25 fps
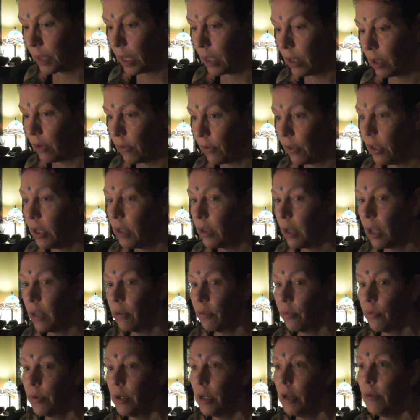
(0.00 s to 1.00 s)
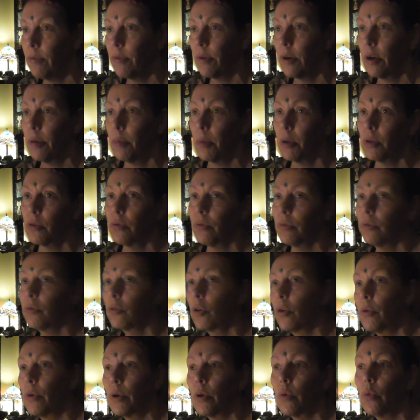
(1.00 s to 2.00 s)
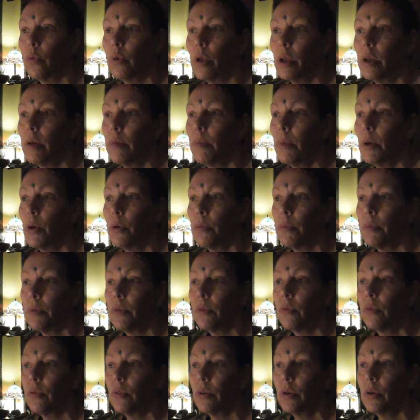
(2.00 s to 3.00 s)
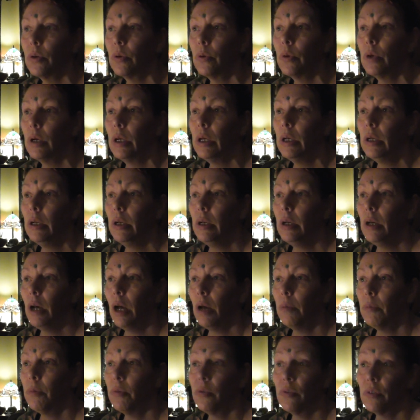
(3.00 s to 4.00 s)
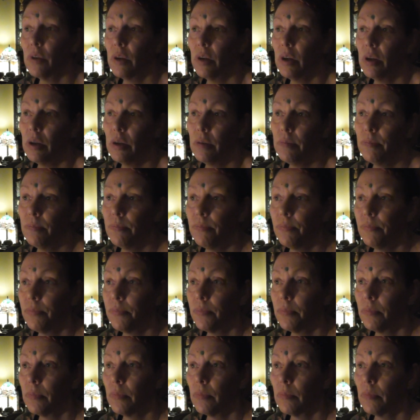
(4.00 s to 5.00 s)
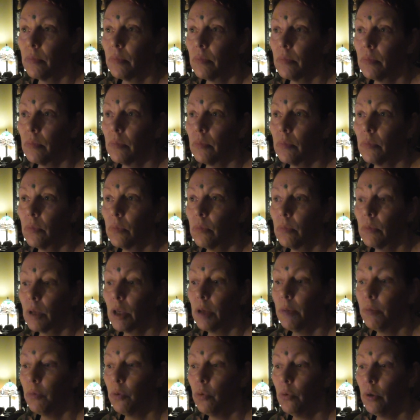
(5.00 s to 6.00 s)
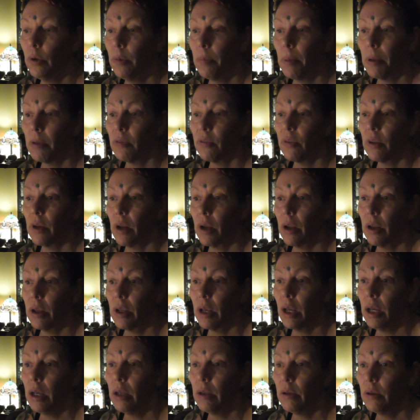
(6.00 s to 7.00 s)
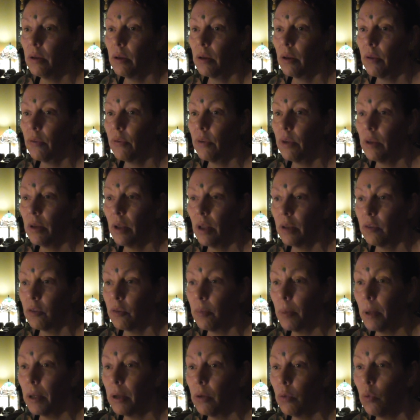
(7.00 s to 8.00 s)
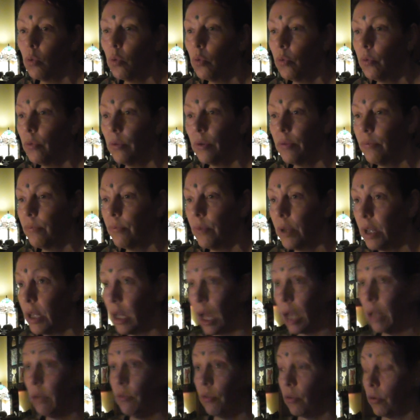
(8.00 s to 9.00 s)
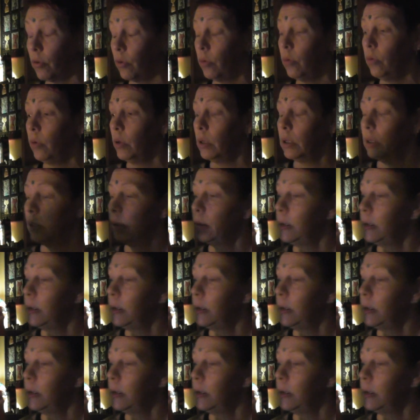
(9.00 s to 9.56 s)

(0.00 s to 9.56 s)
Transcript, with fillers: And I think that's really very much what's going on at the moment. So I'm just going to keep doing the best that I can. And I think that's about all that we can do.